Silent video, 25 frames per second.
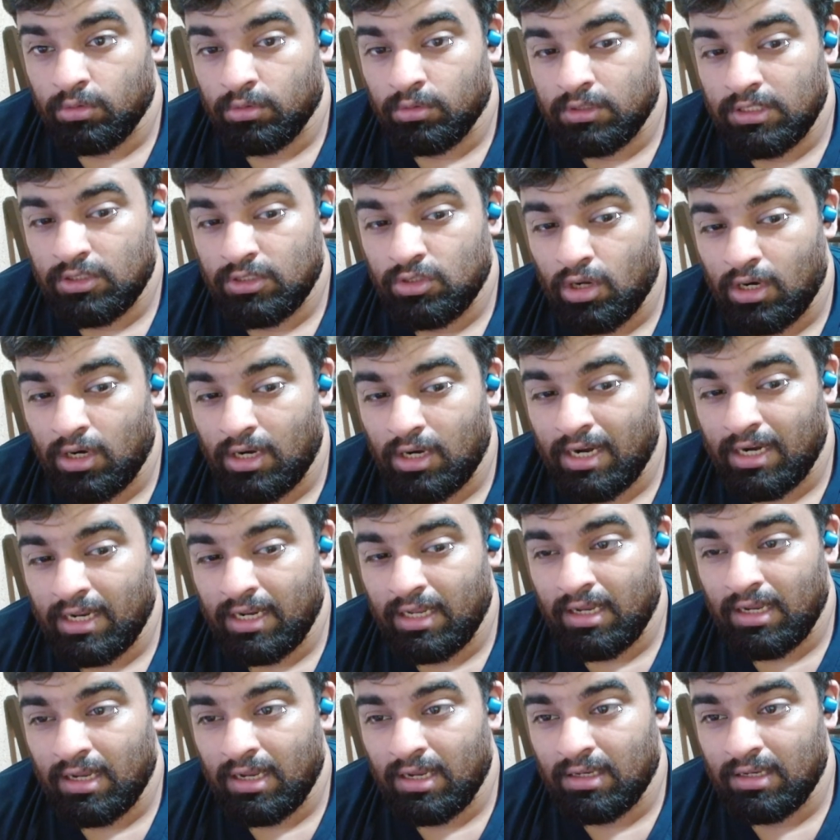he's not letting
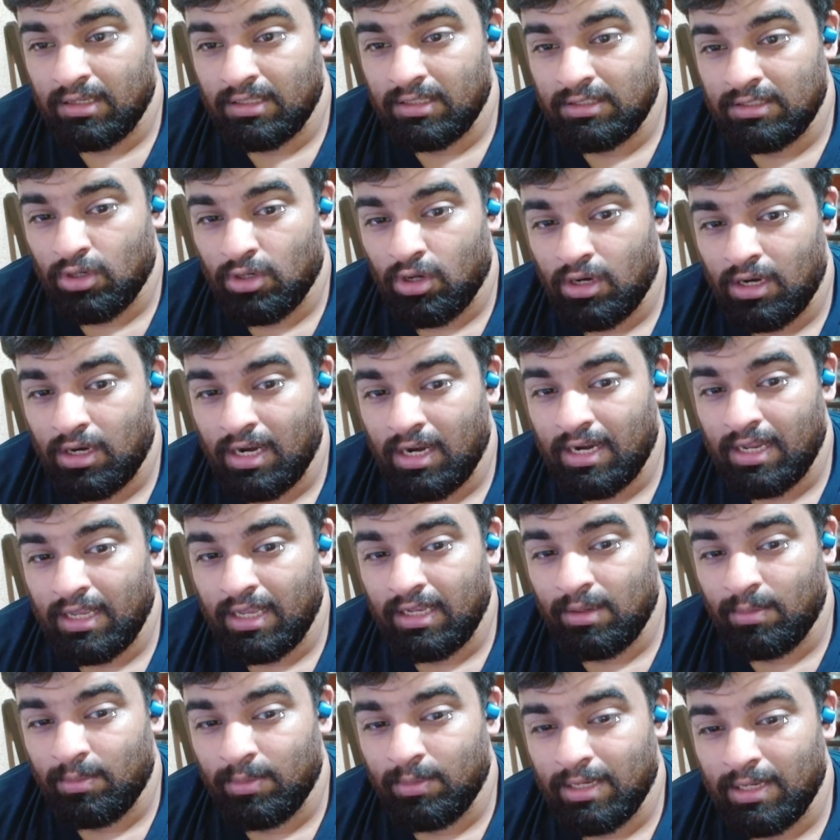
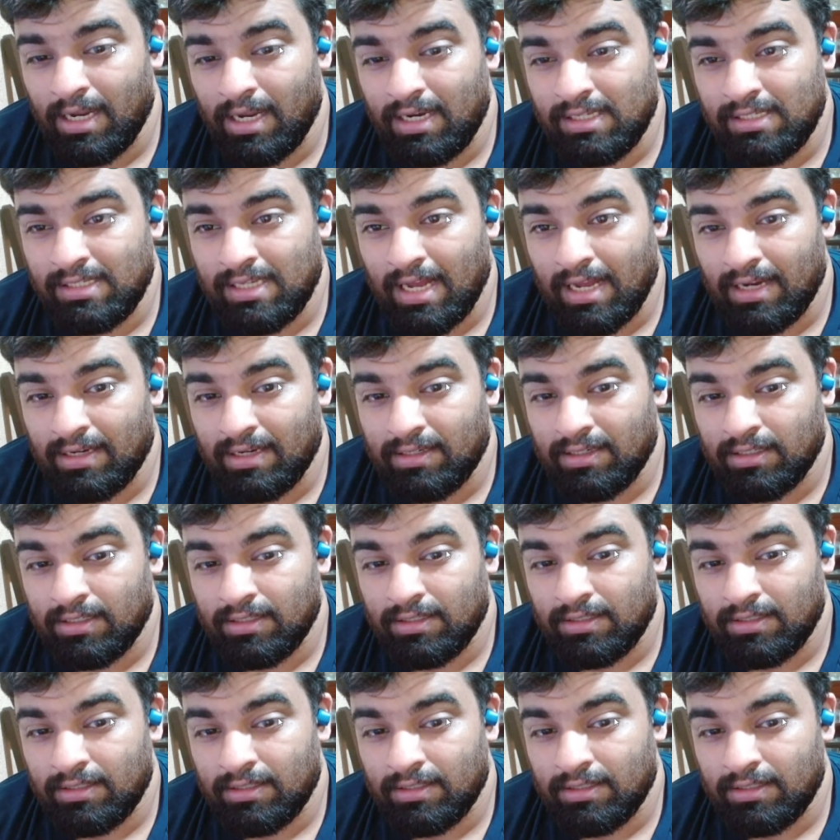him get his hat trick.